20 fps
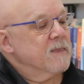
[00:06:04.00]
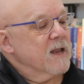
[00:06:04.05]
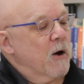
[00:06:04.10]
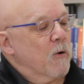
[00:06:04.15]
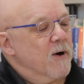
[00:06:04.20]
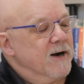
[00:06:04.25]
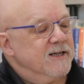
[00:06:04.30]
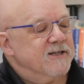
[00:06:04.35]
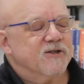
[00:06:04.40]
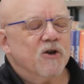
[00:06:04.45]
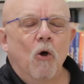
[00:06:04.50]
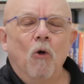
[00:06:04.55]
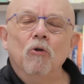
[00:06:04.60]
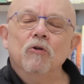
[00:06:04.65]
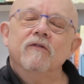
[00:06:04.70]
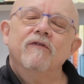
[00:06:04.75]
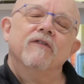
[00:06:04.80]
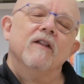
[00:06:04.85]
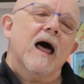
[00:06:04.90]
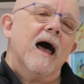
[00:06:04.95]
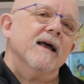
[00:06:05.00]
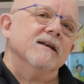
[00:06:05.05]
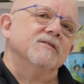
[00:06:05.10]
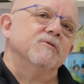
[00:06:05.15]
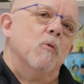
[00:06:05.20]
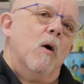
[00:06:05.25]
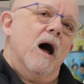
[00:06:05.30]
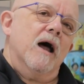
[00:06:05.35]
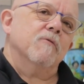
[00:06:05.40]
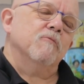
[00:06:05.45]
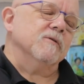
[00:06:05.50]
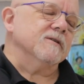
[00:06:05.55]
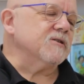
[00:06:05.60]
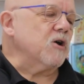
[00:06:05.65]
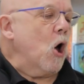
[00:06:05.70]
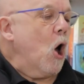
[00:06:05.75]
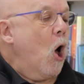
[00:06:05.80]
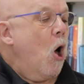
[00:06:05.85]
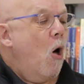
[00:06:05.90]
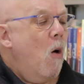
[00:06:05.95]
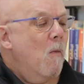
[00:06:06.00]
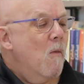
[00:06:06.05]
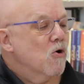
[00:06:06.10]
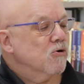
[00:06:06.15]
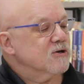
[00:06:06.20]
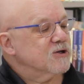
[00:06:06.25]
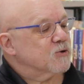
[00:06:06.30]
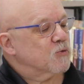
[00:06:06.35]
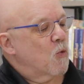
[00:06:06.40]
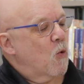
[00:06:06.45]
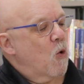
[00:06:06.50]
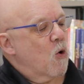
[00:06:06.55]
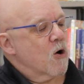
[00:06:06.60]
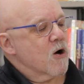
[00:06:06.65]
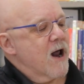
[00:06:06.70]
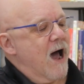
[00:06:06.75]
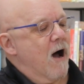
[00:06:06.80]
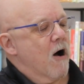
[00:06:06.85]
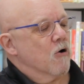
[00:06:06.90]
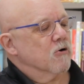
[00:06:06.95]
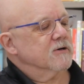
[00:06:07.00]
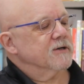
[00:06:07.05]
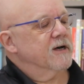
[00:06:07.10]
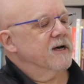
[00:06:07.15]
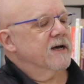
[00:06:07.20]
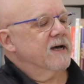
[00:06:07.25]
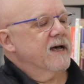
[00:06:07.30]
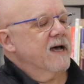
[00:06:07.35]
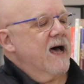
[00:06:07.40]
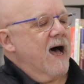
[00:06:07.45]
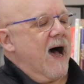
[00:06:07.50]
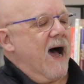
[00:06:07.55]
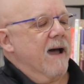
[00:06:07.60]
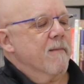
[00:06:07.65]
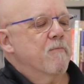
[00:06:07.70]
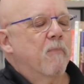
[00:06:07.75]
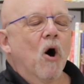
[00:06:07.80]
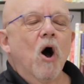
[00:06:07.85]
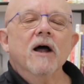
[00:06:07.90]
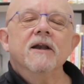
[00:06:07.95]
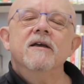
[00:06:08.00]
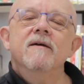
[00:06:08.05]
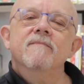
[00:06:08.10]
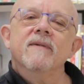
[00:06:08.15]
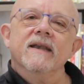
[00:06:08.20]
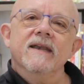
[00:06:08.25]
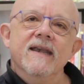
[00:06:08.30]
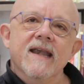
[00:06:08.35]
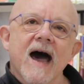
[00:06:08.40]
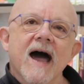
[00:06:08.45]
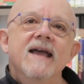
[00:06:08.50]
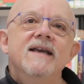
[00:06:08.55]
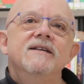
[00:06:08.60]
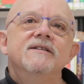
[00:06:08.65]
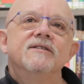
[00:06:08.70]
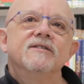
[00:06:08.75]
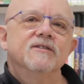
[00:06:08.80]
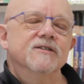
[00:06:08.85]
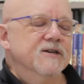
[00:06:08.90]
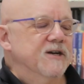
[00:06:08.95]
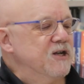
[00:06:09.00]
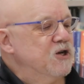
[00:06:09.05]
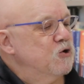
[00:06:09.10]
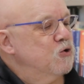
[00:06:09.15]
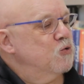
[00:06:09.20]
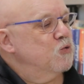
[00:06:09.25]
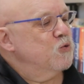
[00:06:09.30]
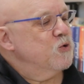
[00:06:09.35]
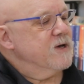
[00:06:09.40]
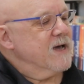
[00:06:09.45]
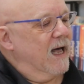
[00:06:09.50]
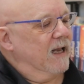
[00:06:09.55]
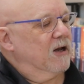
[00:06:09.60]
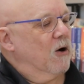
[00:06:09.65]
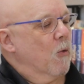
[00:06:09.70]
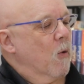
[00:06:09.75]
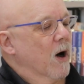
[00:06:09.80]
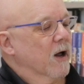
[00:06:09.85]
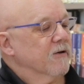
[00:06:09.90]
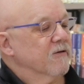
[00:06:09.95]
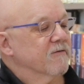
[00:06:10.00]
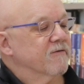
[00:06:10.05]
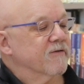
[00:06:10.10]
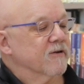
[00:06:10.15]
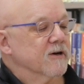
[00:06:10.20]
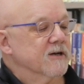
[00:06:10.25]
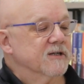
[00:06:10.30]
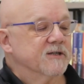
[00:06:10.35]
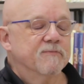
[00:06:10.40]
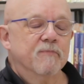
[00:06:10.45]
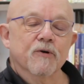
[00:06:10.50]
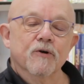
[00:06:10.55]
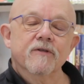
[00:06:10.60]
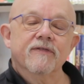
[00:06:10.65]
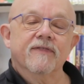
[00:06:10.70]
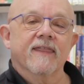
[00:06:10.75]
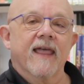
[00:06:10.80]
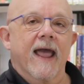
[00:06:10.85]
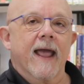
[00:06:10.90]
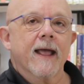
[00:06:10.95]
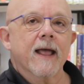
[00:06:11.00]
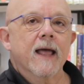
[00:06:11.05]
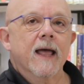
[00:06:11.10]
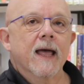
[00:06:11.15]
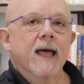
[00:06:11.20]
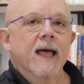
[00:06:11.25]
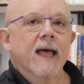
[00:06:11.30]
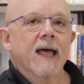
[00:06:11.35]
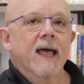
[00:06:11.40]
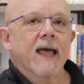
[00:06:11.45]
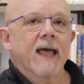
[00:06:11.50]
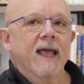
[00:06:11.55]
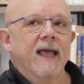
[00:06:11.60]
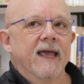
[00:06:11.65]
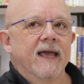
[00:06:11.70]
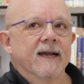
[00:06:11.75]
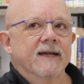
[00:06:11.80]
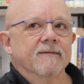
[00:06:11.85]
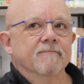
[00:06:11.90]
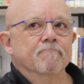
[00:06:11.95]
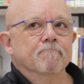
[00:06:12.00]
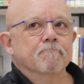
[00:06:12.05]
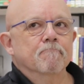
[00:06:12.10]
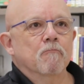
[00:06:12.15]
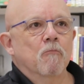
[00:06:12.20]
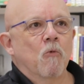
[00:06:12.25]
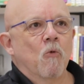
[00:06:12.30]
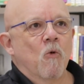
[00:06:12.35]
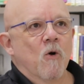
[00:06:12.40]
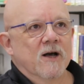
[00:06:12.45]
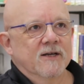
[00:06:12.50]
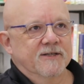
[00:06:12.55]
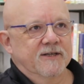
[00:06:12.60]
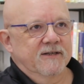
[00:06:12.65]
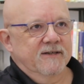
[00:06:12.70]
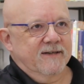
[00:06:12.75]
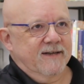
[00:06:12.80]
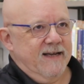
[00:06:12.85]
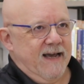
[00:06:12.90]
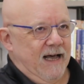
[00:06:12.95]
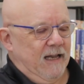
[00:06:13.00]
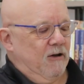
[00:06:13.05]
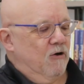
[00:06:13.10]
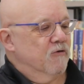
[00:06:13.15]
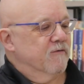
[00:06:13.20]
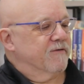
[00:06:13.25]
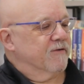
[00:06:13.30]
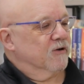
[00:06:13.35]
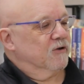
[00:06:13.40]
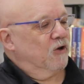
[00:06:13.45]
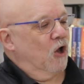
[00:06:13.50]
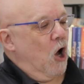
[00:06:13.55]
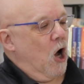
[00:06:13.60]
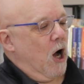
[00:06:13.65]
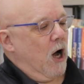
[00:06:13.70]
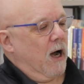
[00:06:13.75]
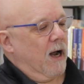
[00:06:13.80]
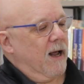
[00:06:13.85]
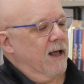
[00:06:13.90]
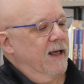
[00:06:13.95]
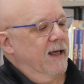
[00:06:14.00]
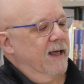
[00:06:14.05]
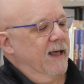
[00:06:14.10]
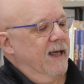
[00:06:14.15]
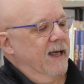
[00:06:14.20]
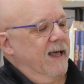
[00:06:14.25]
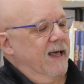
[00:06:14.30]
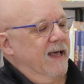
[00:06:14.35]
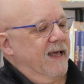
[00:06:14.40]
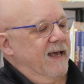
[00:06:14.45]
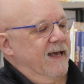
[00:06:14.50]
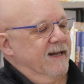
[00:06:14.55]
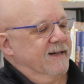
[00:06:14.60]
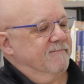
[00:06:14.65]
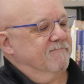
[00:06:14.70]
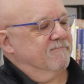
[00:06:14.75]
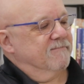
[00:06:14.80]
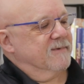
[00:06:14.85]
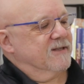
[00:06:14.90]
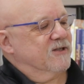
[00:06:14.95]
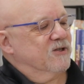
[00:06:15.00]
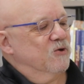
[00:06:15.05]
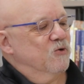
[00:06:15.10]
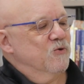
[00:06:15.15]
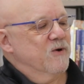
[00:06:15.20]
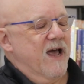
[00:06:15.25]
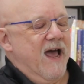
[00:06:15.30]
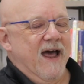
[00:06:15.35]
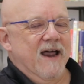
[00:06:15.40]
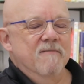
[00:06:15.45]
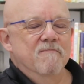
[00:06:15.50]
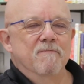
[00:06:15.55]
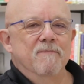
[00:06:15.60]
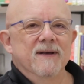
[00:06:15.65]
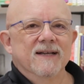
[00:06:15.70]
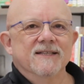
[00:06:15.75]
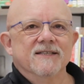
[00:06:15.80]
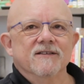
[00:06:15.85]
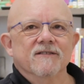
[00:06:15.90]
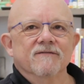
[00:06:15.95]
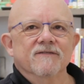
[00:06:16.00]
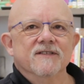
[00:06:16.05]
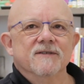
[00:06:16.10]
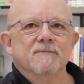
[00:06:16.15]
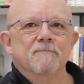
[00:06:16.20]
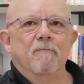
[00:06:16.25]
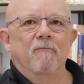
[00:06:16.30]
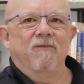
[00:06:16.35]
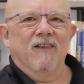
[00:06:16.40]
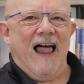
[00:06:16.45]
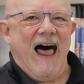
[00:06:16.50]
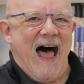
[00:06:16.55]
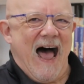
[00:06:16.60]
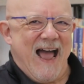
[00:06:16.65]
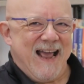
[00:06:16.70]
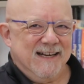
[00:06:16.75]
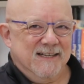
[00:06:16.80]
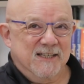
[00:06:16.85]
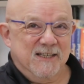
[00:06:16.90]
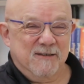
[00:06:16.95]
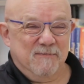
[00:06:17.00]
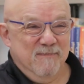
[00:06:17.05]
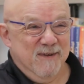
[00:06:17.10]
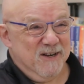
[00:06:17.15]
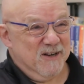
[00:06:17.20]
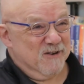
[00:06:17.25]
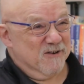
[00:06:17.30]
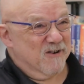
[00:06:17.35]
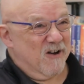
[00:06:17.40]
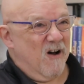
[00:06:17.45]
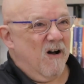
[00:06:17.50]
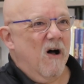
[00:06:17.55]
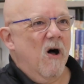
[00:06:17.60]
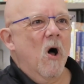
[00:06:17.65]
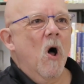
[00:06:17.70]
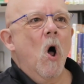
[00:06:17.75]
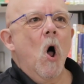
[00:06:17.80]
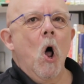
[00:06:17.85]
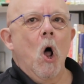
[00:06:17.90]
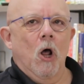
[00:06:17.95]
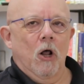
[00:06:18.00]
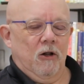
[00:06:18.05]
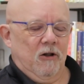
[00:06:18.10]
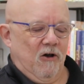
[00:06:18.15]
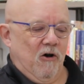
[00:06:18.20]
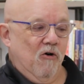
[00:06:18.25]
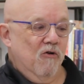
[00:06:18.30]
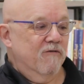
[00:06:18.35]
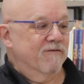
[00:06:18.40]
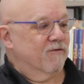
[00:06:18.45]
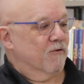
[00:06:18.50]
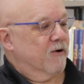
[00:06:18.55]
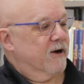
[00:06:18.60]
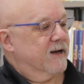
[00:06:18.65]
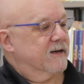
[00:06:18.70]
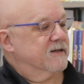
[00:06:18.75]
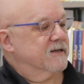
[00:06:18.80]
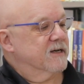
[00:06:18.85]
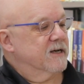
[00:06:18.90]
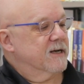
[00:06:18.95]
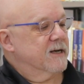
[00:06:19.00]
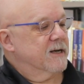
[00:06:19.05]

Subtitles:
When his old fly swat was almost worn out, I bought him a nice new yellow one for his birthday. It wasn't yellow for long. It soon had bits of fly smeared all over it.